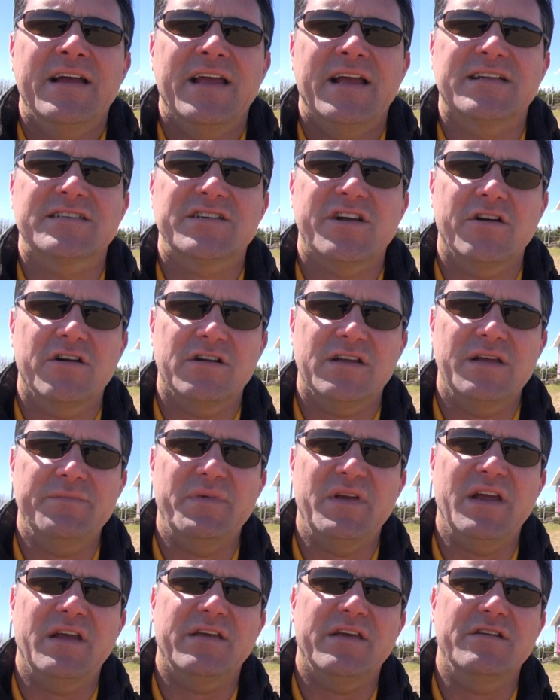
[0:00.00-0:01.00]
It's currently
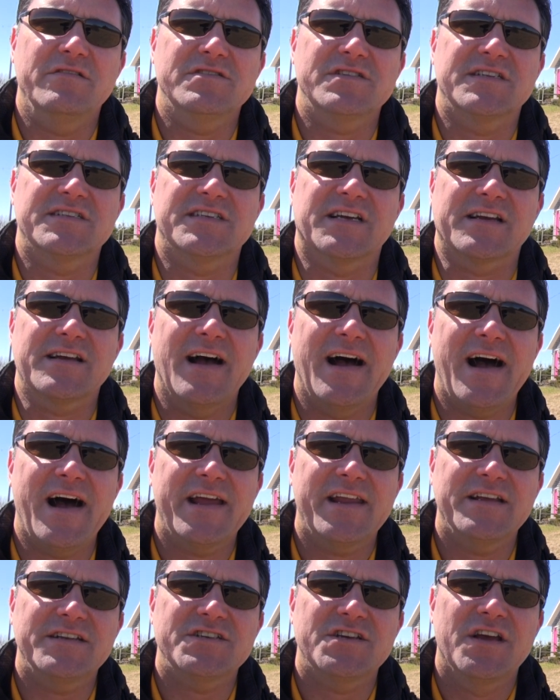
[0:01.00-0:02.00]
being used as a
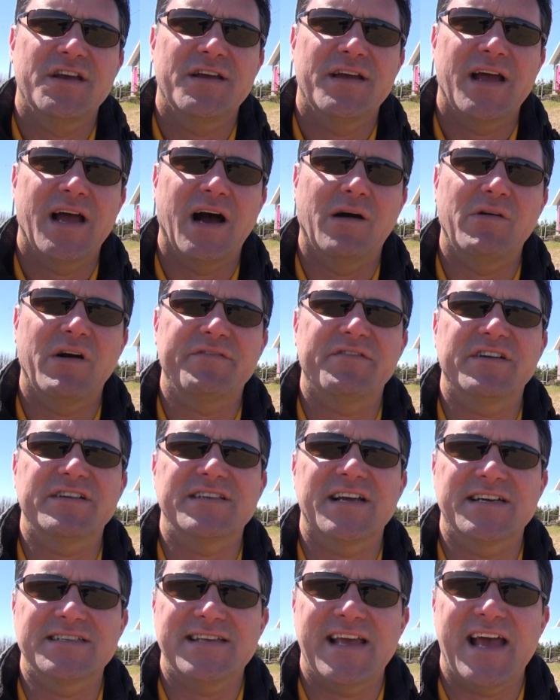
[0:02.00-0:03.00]
cottage, however, it
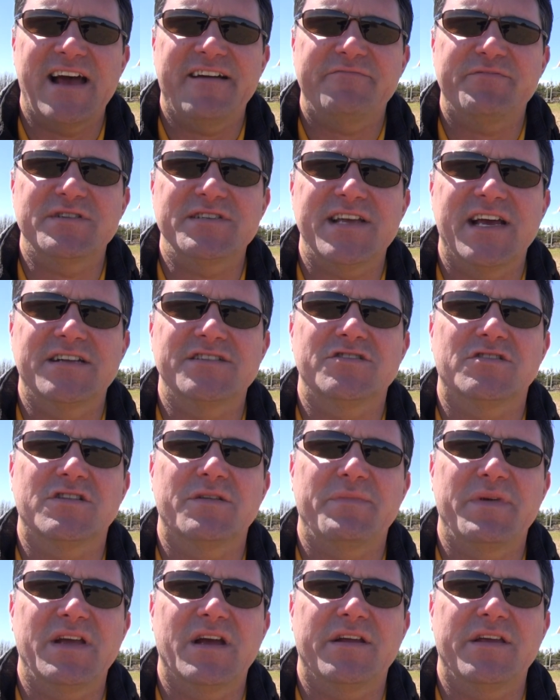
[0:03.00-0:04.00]
does have potential to
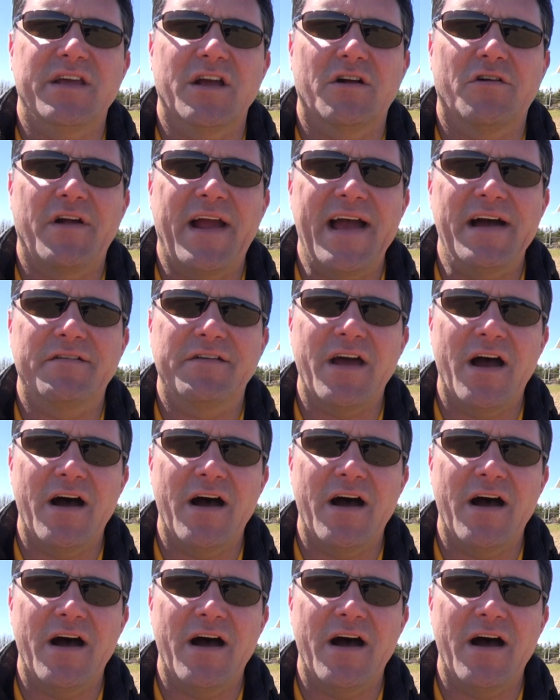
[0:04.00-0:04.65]
be a year round